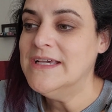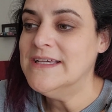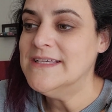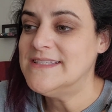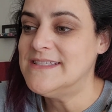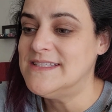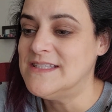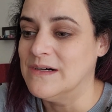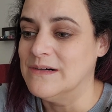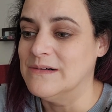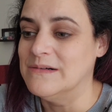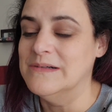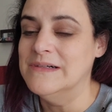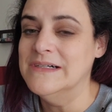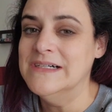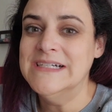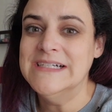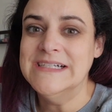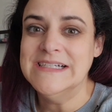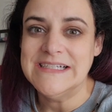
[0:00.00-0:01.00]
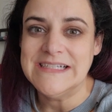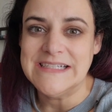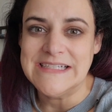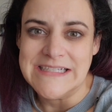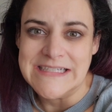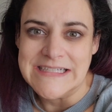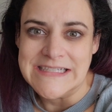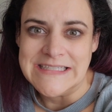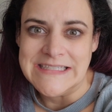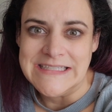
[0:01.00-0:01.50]
So
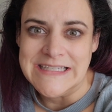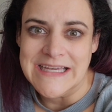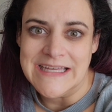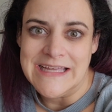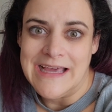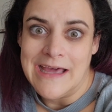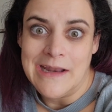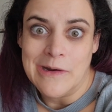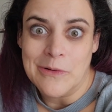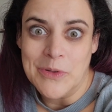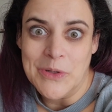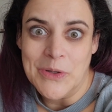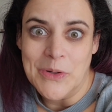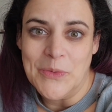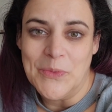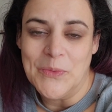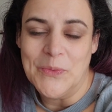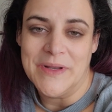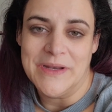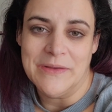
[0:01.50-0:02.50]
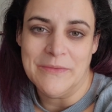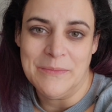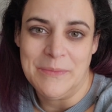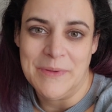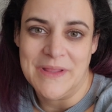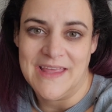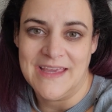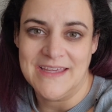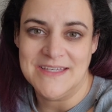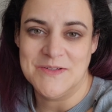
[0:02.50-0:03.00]
I don't know what it would
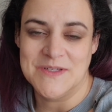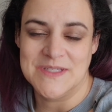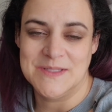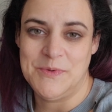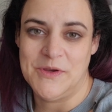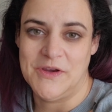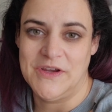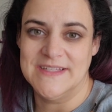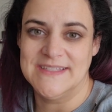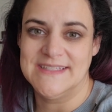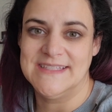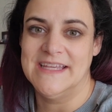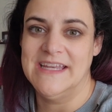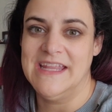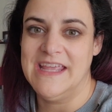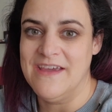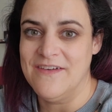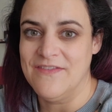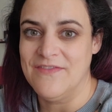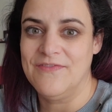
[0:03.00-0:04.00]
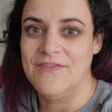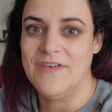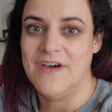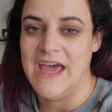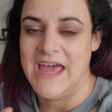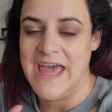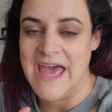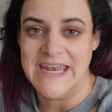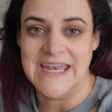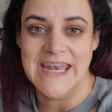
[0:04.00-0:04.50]
be like to experience it if
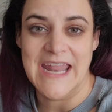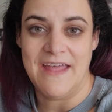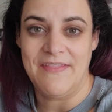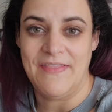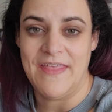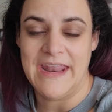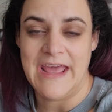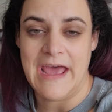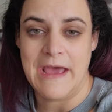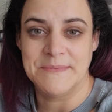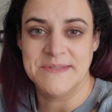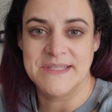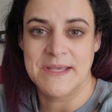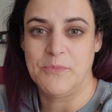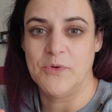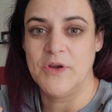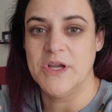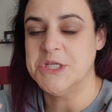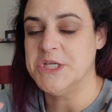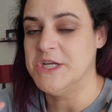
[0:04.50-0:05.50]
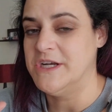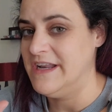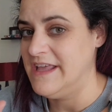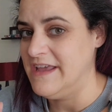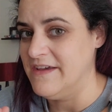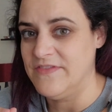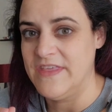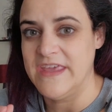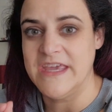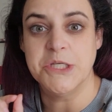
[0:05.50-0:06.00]
I hadn't had that ab separation and
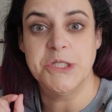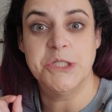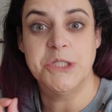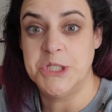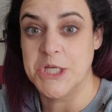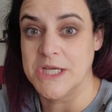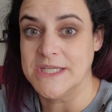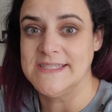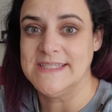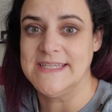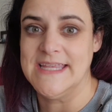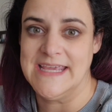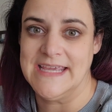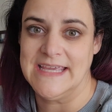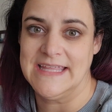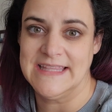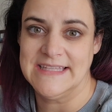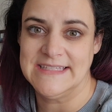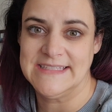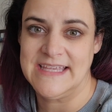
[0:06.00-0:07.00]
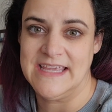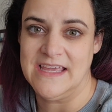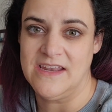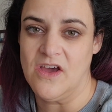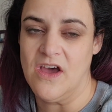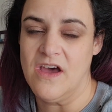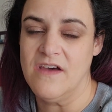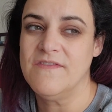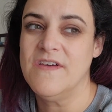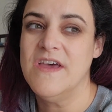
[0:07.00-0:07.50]
if they had just taken the skin
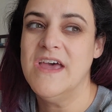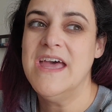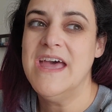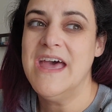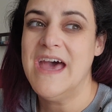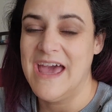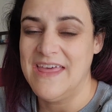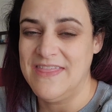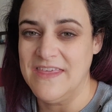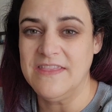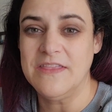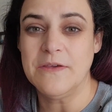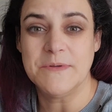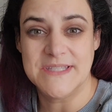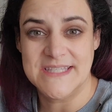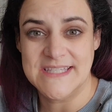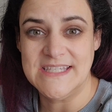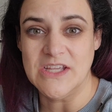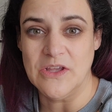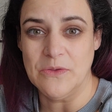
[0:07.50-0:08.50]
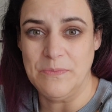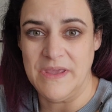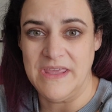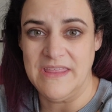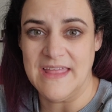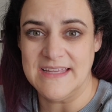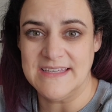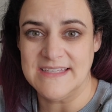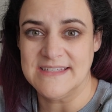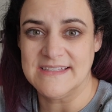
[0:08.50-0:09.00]
off. I think there would still be
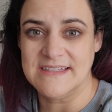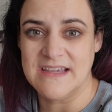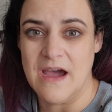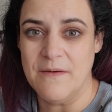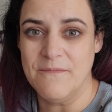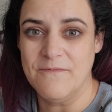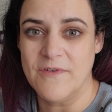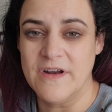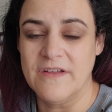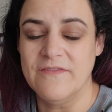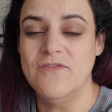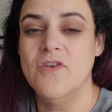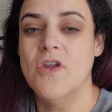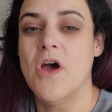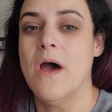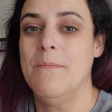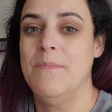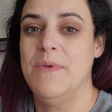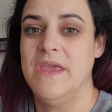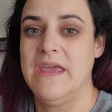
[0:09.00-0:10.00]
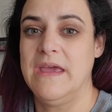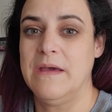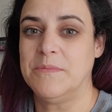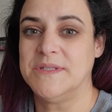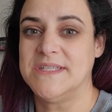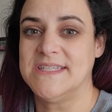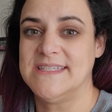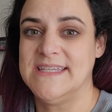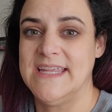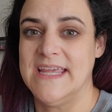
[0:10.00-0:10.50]
that discomfort of not being
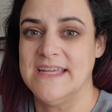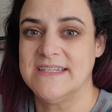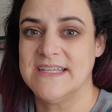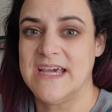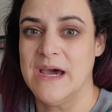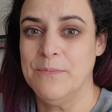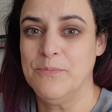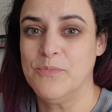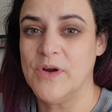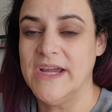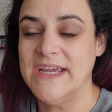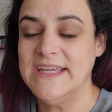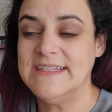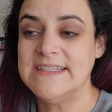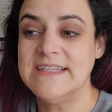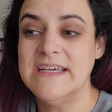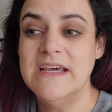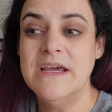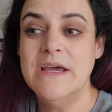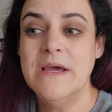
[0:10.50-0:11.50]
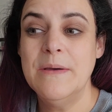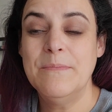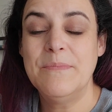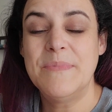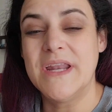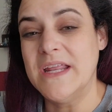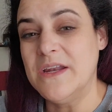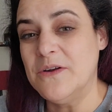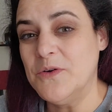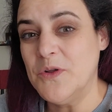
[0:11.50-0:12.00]
able to stand upright,
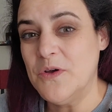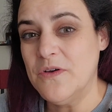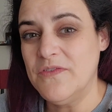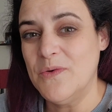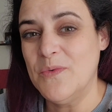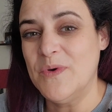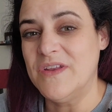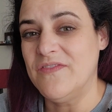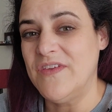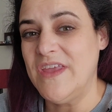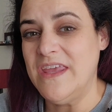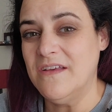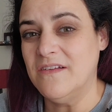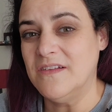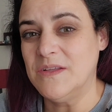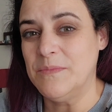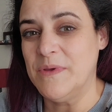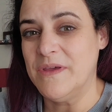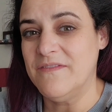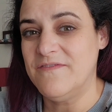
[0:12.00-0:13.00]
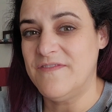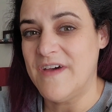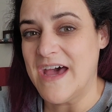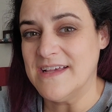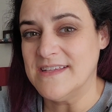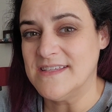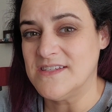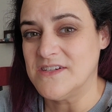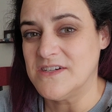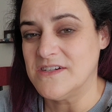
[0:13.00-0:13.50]
but I don't know if it would have healed a bit
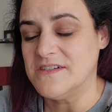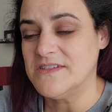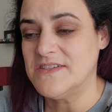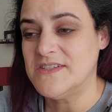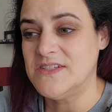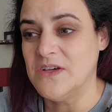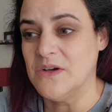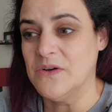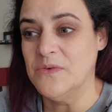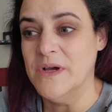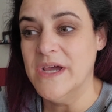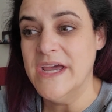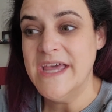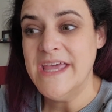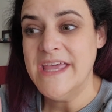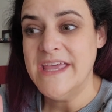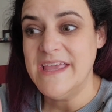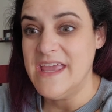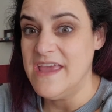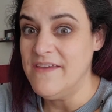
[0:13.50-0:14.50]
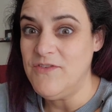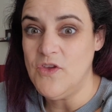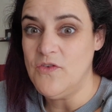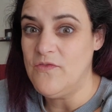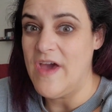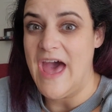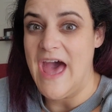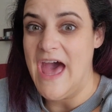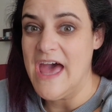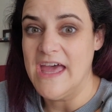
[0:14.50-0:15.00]
faster. So if
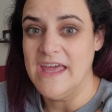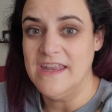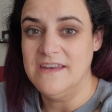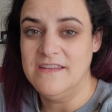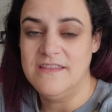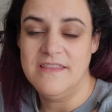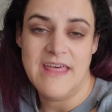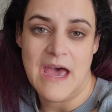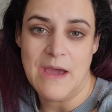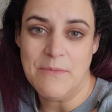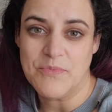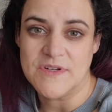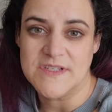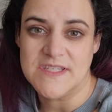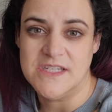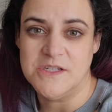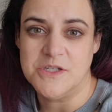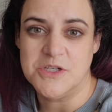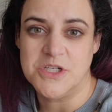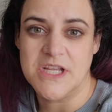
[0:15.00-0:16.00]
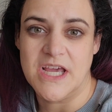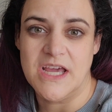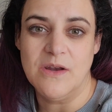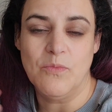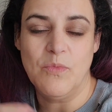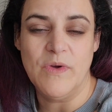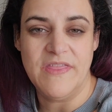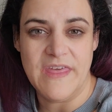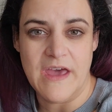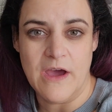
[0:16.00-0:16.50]
you've had that procedure
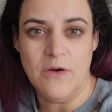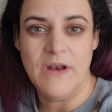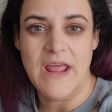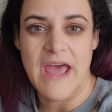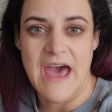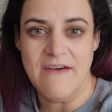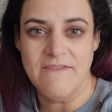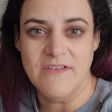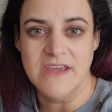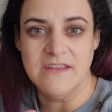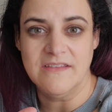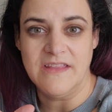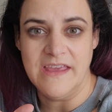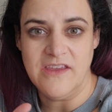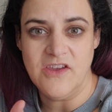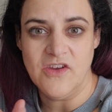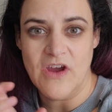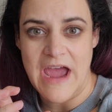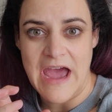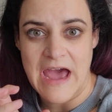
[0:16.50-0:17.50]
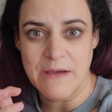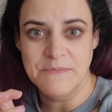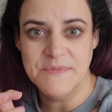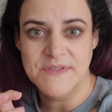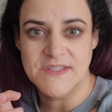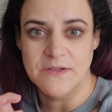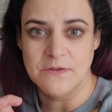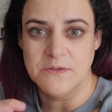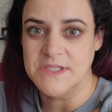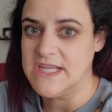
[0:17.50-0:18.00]
done without having like your abs
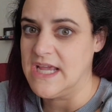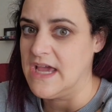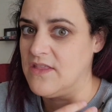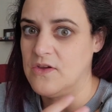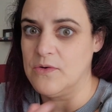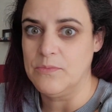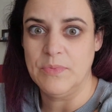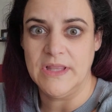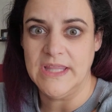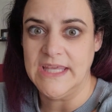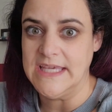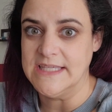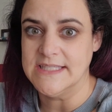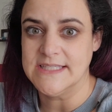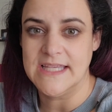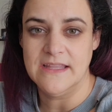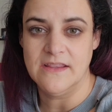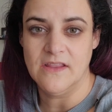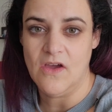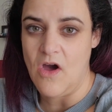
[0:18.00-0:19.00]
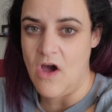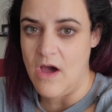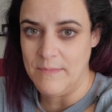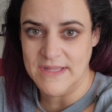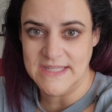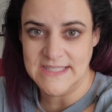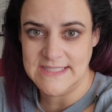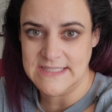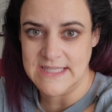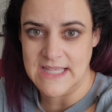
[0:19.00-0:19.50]
sewn together, please in the
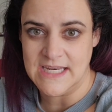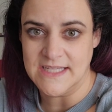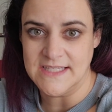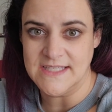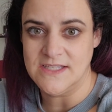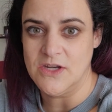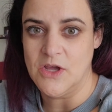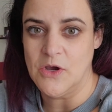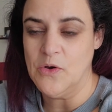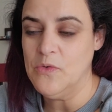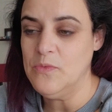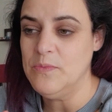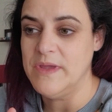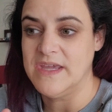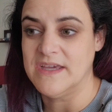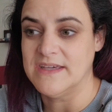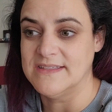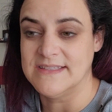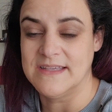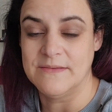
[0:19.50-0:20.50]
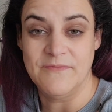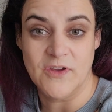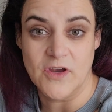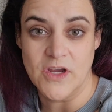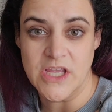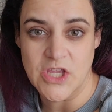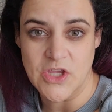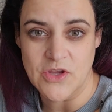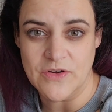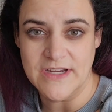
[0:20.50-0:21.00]
comments let us know, because I'm
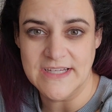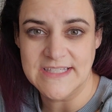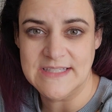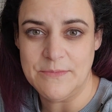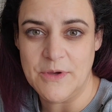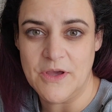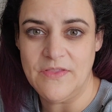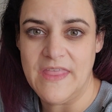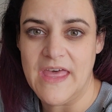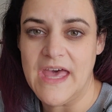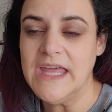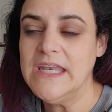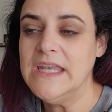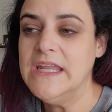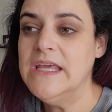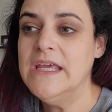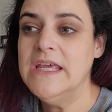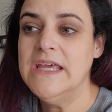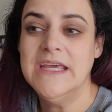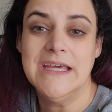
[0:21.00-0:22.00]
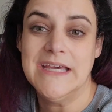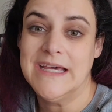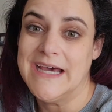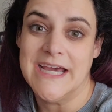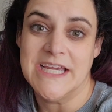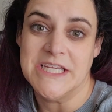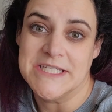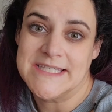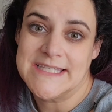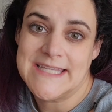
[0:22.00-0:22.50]
very curious about that.
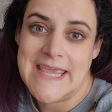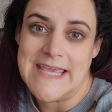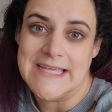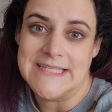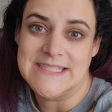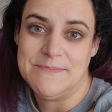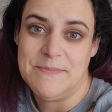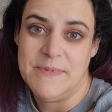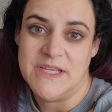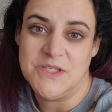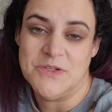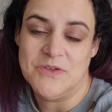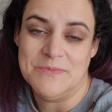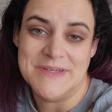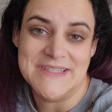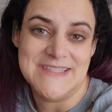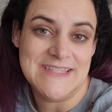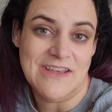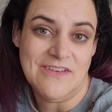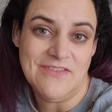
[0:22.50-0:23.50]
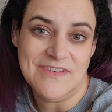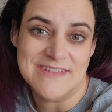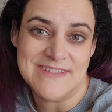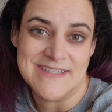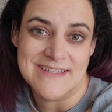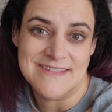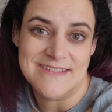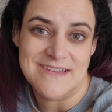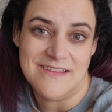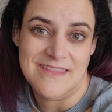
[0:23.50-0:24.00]
I just can't speak to it myself because
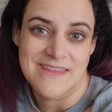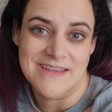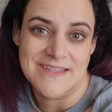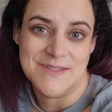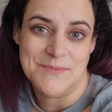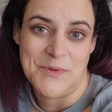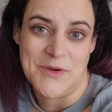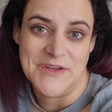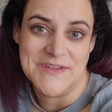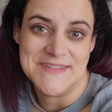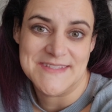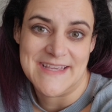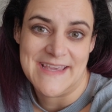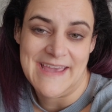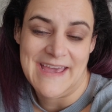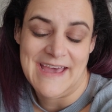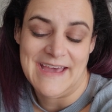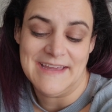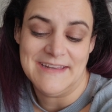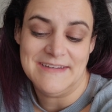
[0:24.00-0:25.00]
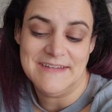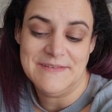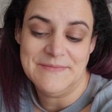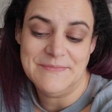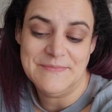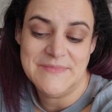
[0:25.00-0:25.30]
that's not the experience I had.